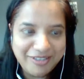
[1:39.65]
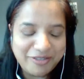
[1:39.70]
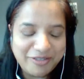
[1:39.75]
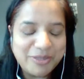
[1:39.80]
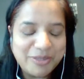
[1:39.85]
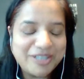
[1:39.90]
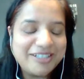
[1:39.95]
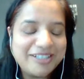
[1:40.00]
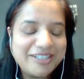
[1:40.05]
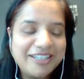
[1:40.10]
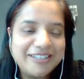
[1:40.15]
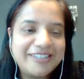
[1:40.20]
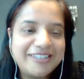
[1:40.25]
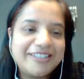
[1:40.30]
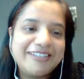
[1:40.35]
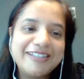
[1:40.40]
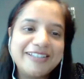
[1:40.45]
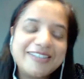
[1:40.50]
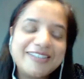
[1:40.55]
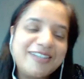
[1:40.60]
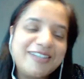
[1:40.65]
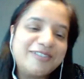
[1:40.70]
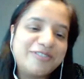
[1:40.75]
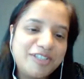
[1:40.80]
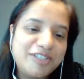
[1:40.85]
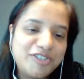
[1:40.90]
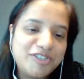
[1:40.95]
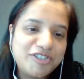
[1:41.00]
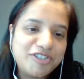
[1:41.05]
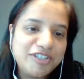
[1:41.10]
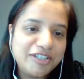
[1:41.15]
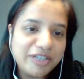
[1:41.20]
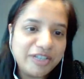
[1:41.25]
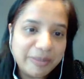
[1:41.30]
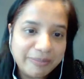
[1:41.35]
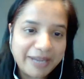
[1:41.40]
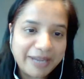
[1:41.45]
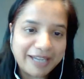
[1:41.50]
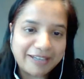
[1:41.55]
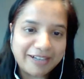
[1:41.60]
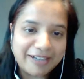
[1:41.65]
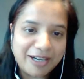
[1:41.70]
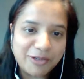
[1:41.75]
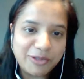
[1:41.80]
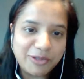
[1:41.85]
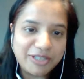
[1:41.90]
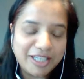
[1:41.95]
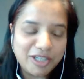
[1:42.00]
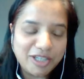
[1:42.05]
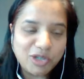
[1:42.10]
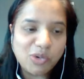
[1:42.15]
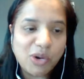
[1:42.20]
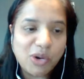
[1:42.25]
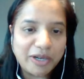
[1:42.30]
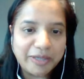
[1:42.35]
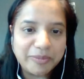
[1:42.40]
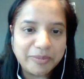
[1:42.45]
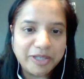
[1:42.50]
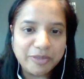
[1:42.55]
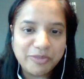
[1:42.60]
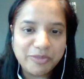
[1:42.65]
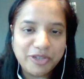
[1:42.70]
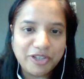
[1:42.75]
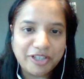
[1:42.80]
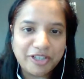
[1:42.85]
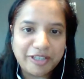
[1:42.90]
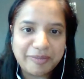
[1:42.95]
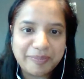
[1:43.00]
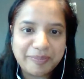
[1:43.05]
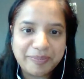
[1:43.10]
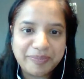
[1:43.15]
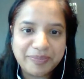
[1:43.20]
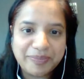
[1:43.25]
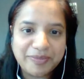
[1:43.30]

from a classical software engineering background into quantum computing.